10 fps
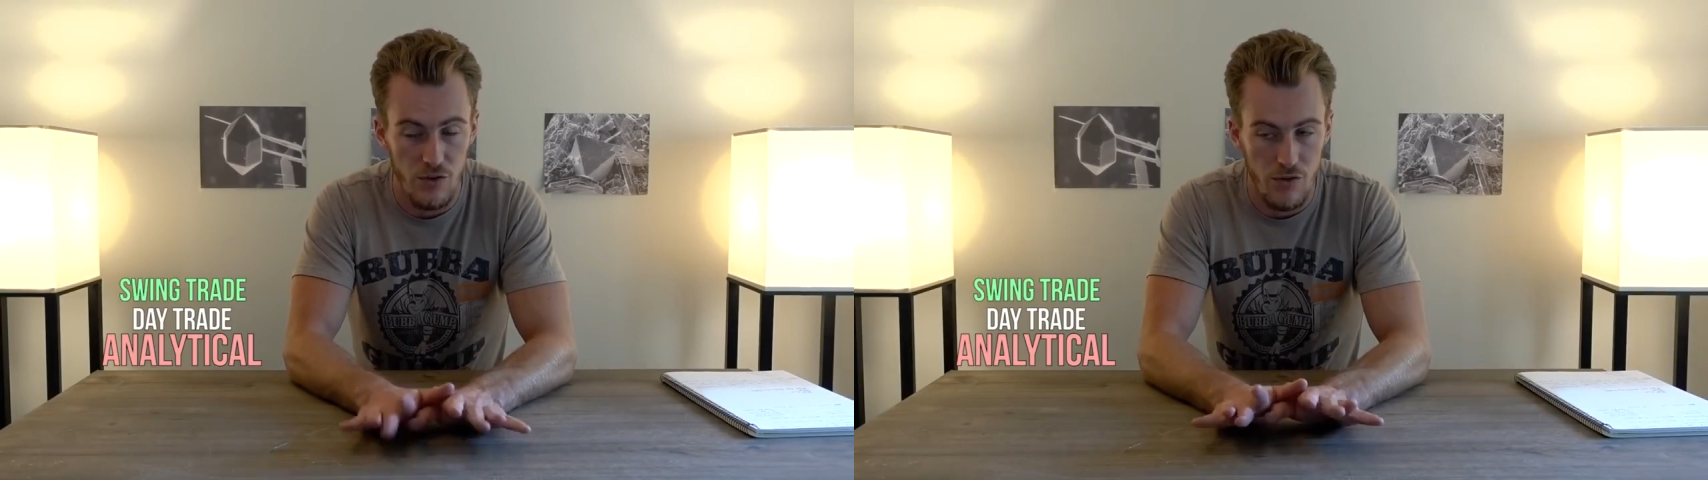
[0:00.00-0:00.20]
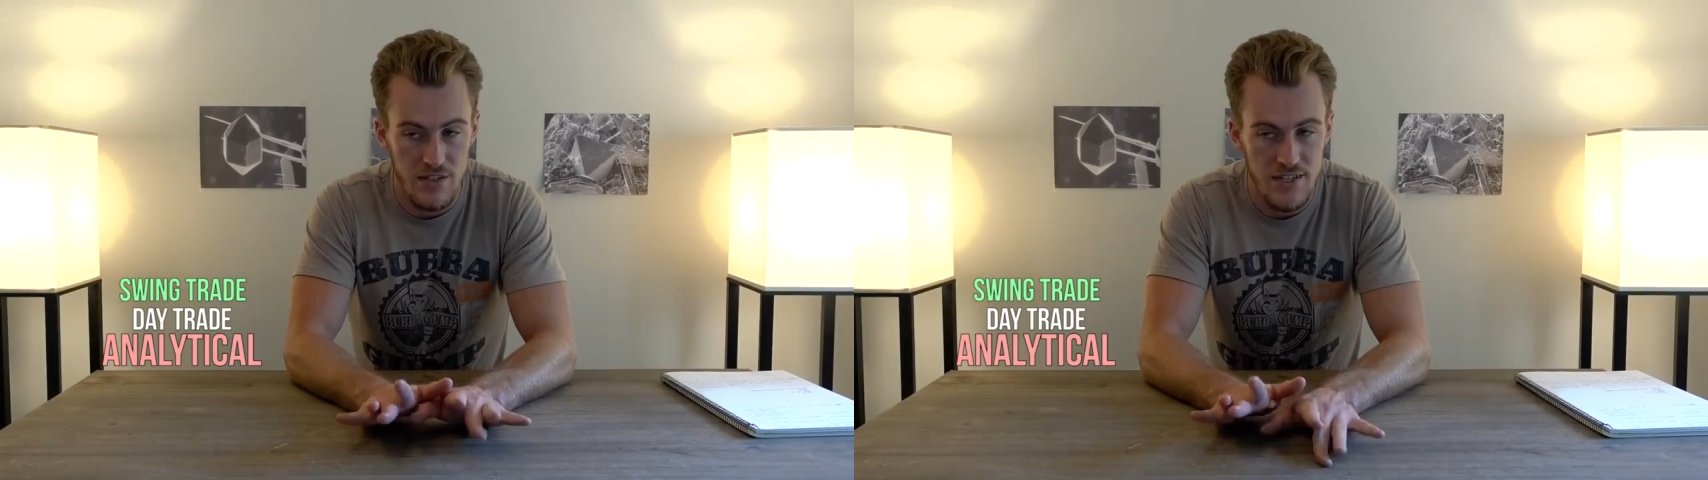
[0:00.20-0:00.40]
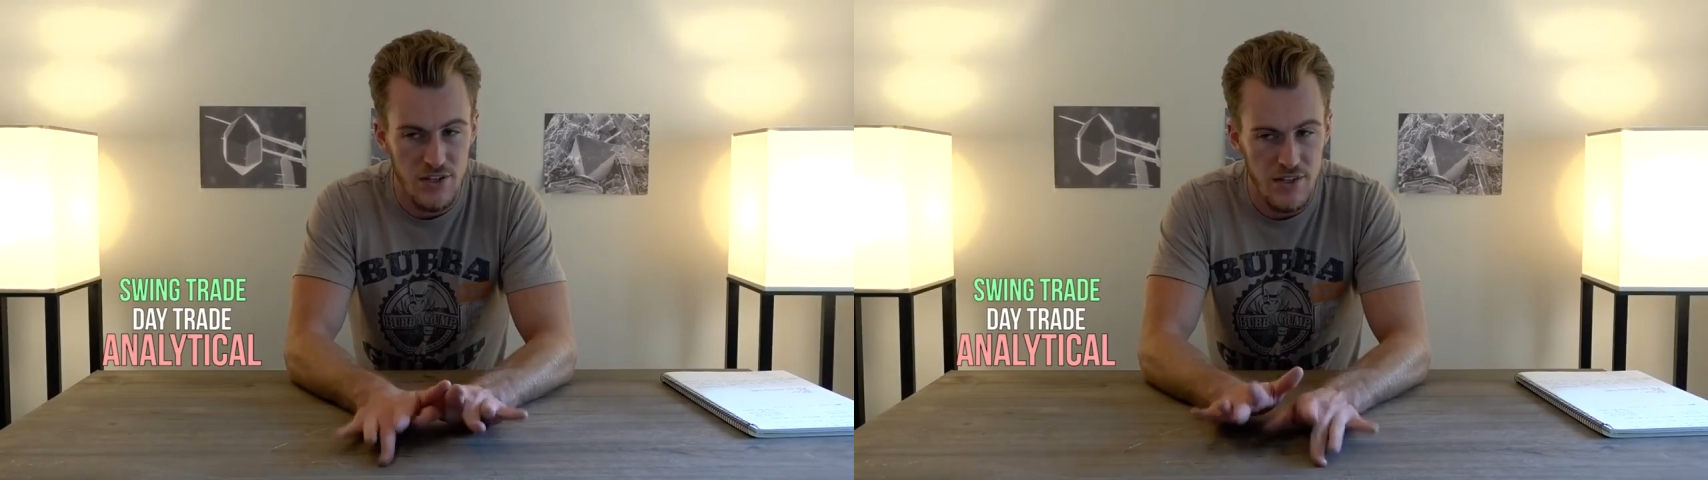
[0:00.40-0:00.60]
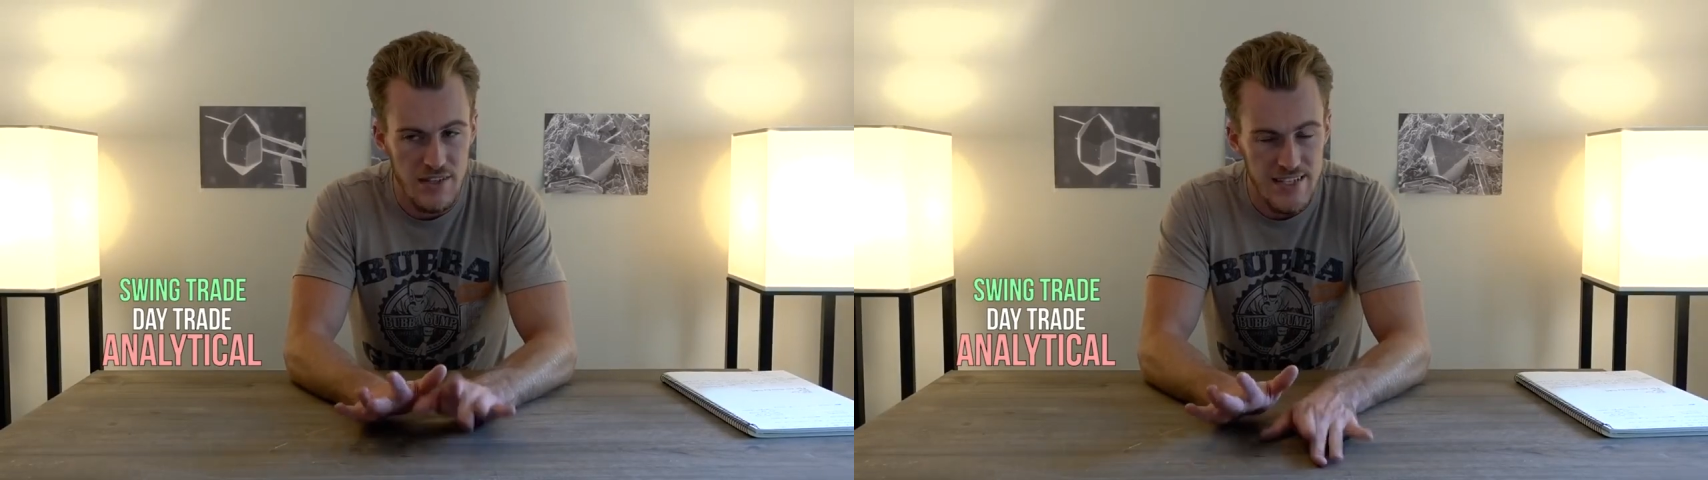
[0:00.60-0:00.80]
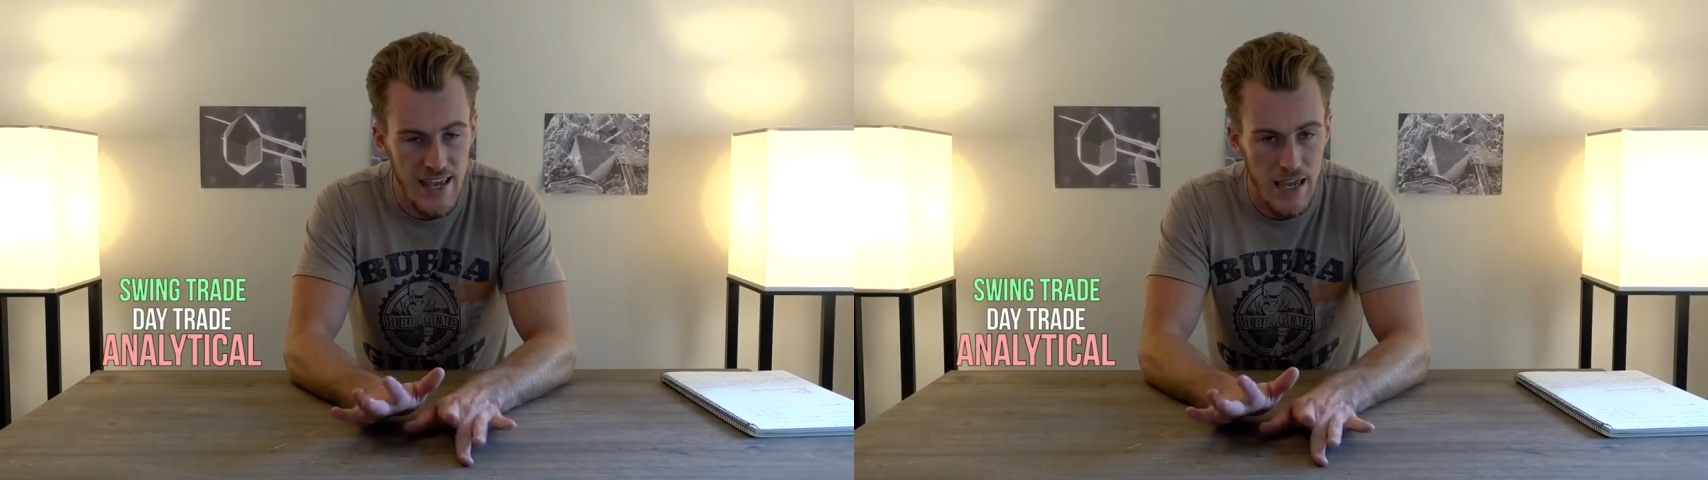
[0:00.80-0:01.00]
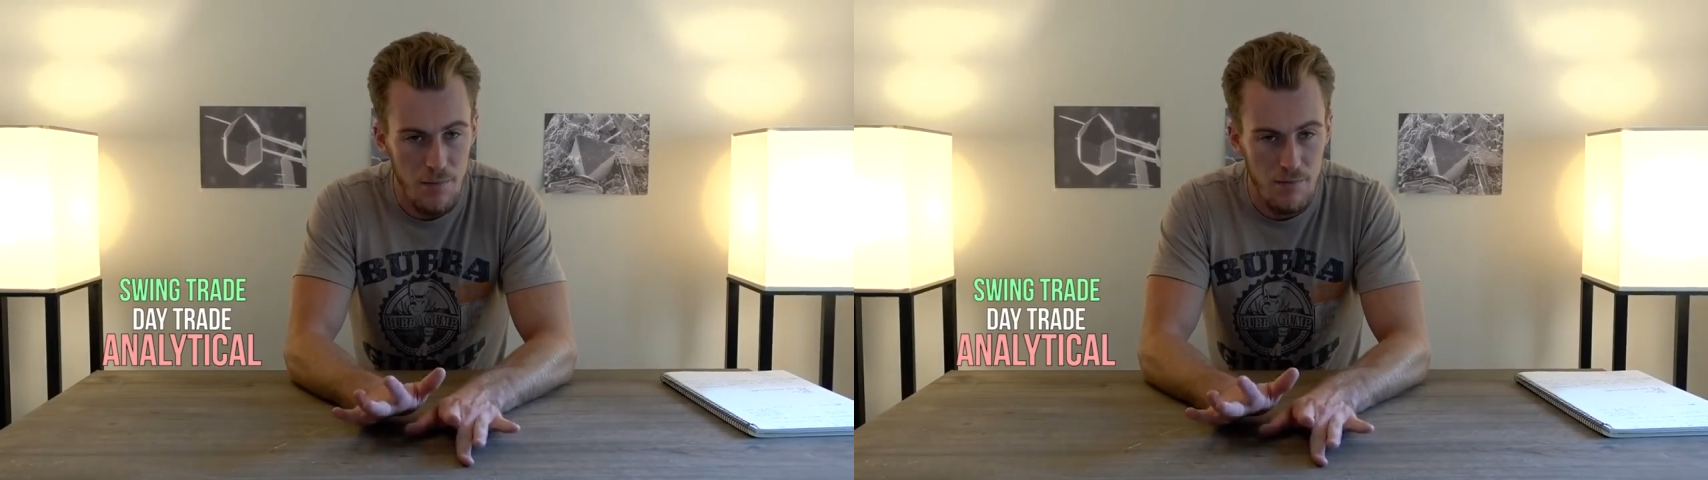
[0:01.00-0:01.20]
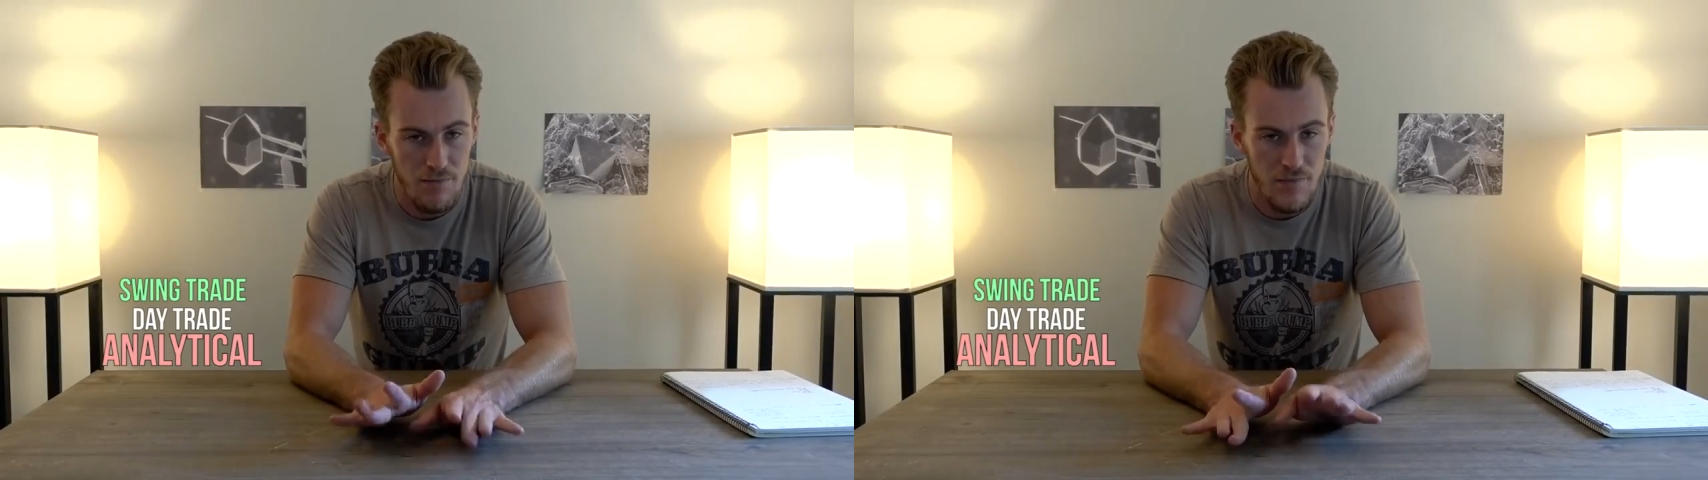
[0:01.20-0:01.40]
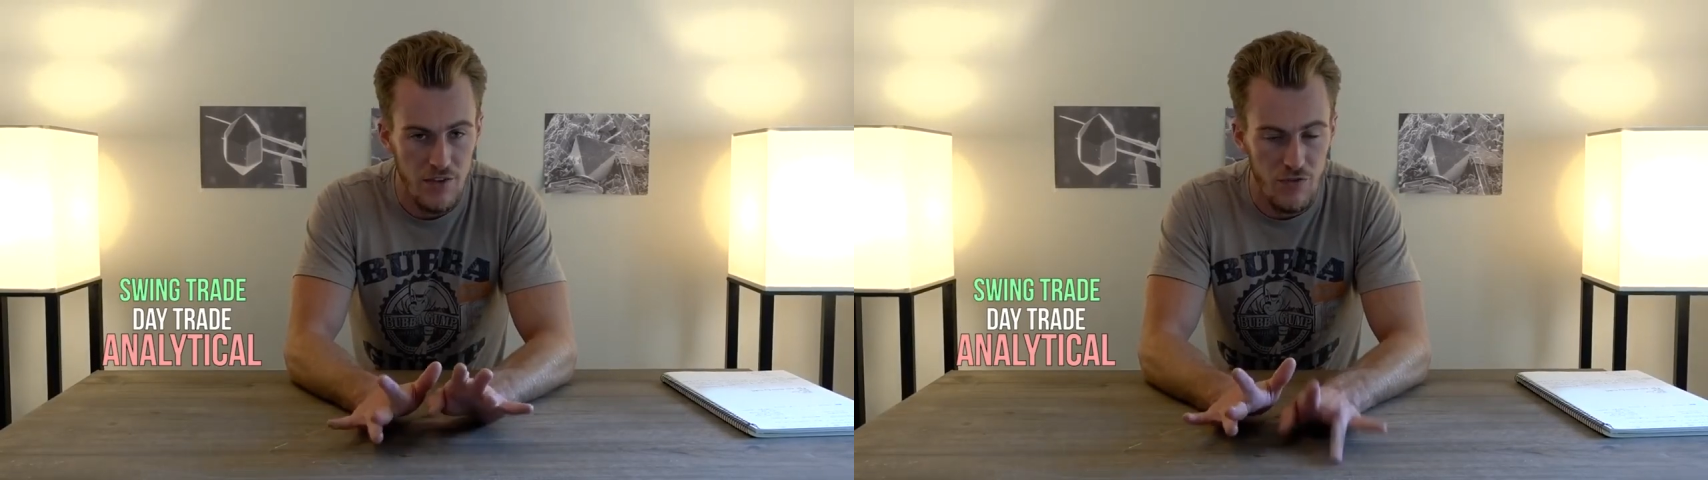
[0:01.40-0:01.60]
They're essentially the
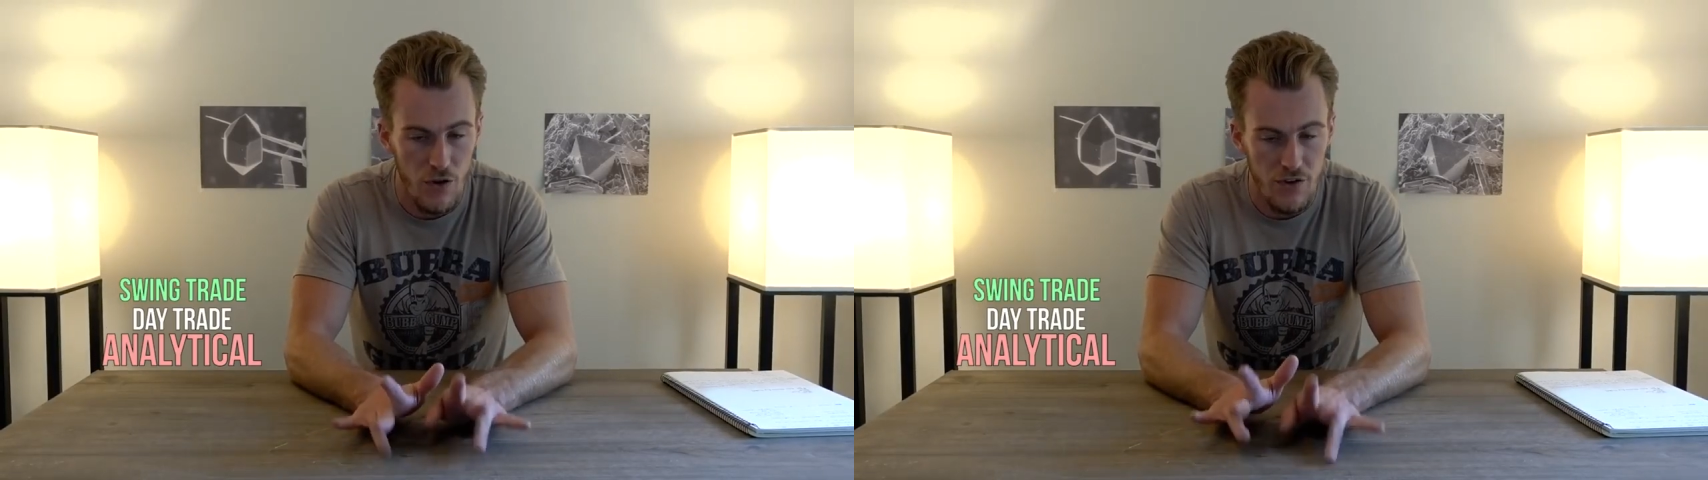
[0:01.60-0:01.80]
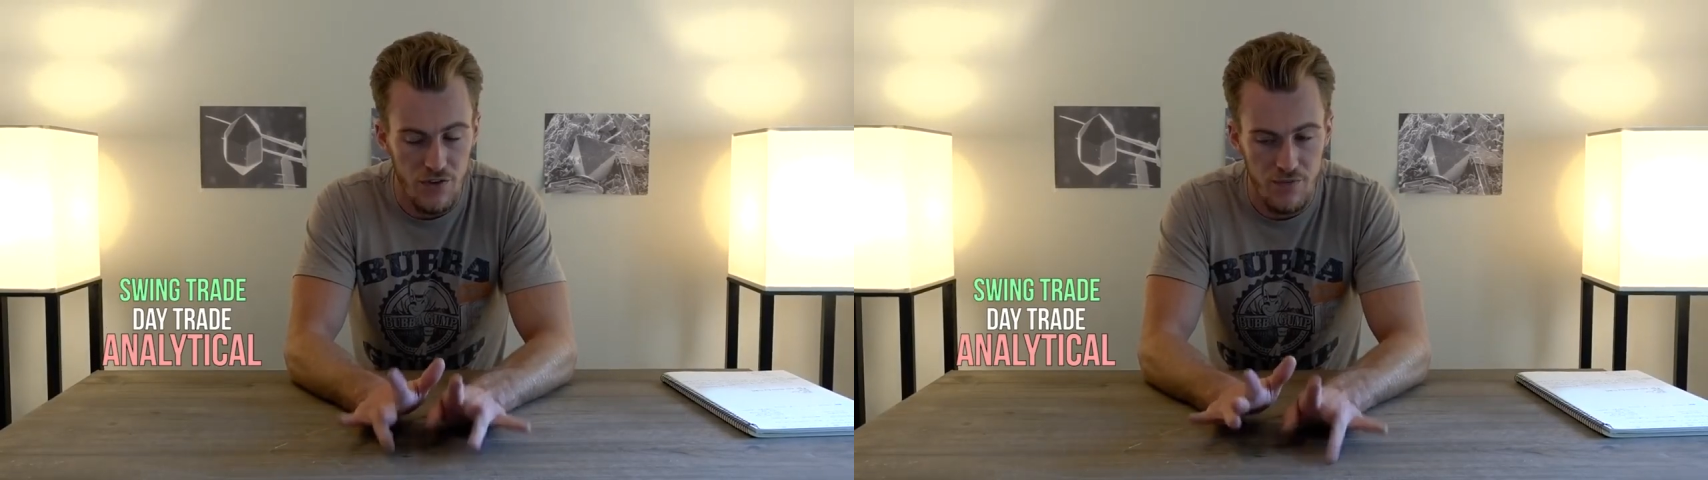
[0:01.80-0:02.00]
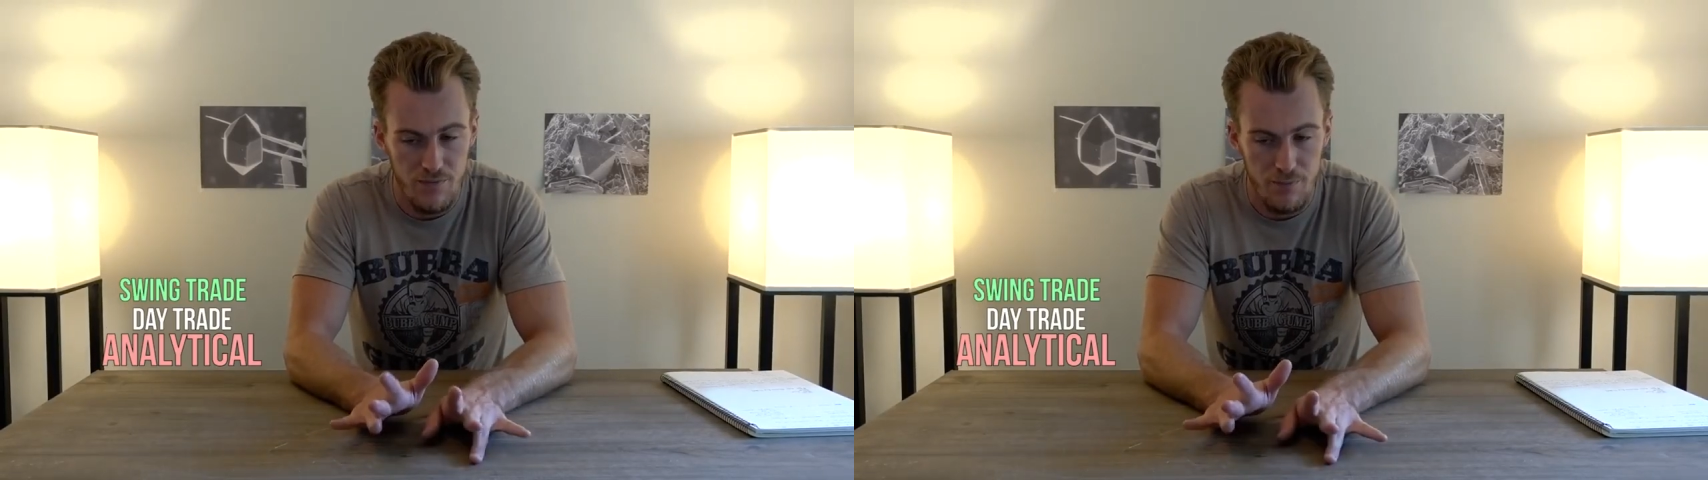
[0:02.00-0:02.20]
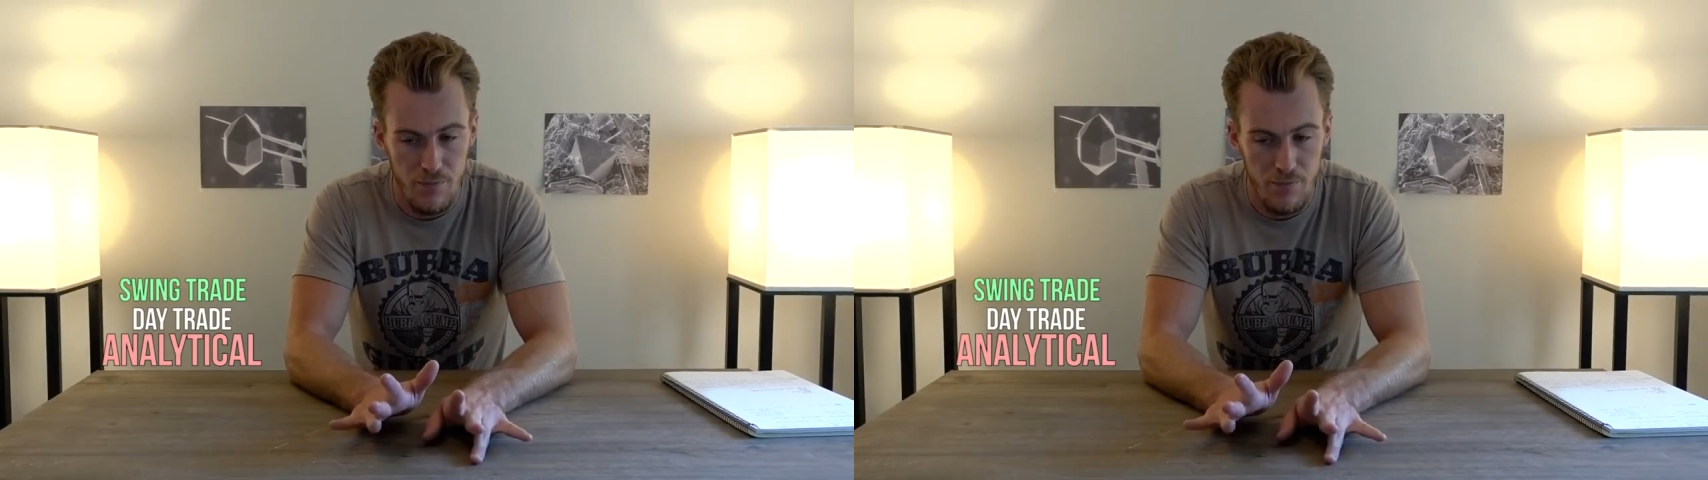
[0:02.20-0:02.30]
same as far as